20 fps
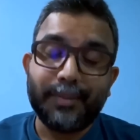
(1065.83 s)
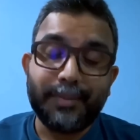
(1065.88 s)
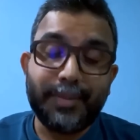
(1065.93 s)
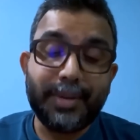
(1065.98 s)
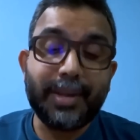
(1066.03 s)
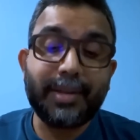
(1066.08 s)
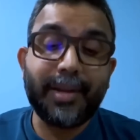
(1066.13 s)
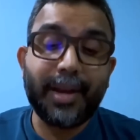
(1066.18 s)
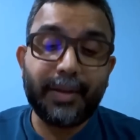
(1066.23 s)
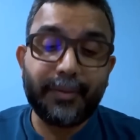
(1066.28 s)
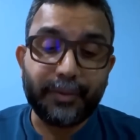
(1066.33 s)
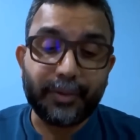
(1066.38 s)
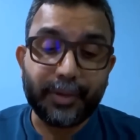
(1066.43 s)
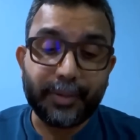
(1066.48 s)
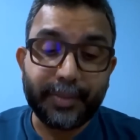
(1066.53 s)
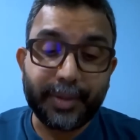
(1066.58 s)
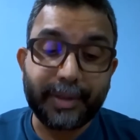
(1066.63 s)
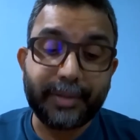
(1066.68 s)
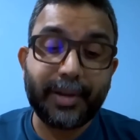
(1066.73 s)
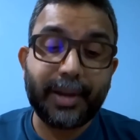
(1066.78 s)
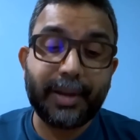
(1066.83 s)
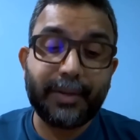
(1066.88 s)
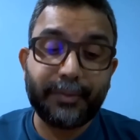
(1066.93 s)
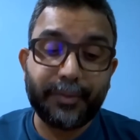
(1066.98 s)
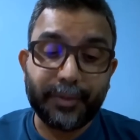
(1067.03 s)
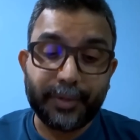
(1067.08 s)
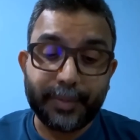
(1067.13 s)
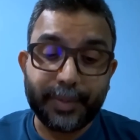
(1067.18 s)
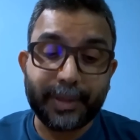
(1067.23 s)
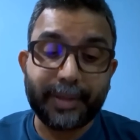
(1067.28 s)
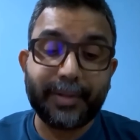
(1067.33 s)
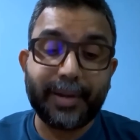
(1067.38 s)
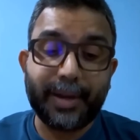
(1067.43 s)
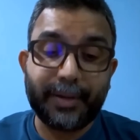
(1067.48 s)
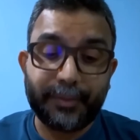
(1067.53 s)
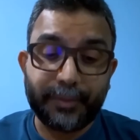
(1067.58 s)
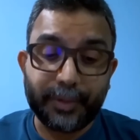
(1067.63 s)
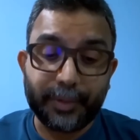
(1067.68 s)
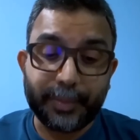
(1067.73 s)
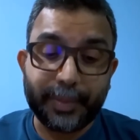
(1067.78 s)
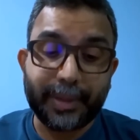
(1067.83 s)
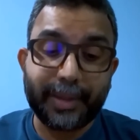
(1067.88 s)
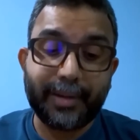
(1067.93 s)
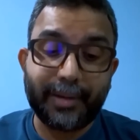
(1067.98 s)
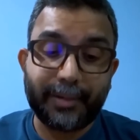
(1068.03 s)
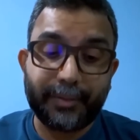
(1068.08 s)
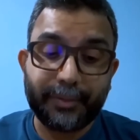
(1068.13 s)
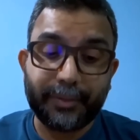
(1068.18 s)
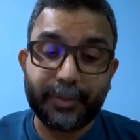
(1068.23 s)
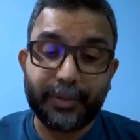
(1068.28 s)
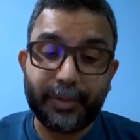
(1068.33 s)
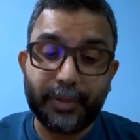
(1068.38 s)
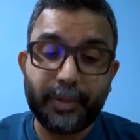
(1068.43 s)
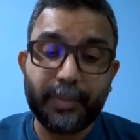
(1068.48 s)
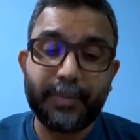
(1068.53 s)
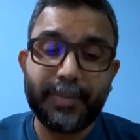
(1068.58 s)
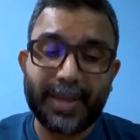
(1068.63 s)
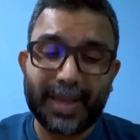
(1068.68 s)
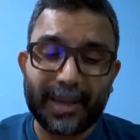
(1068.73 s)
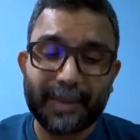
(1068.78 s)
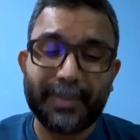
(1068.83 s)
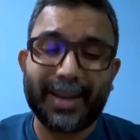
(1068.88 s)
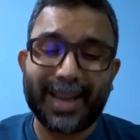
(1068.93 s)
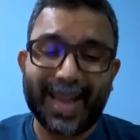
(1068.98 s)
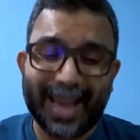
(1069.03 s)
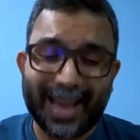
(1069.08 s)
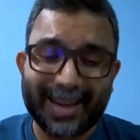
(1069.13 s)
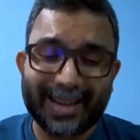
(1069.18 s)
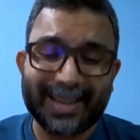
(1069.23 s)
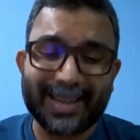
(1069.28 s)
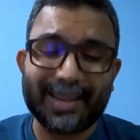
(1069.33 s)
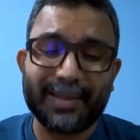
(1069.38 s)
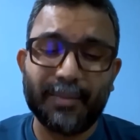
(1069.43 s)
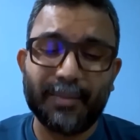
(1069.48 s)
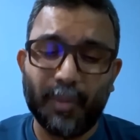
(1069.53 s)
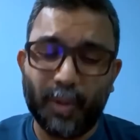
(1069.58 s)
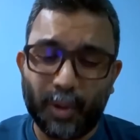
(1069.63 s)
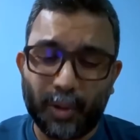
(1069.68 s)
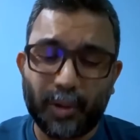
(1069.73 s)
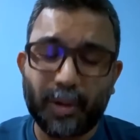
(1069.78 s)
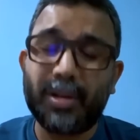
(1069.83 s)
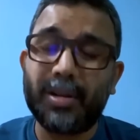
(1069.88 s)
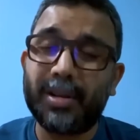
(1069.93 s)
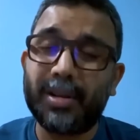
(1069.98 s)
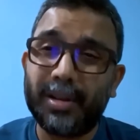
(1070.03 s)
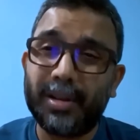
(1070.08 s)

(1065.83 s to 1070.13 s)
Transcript: Be grateful, be grateful, be grateful, be grateful. Don't become an arrogant moron.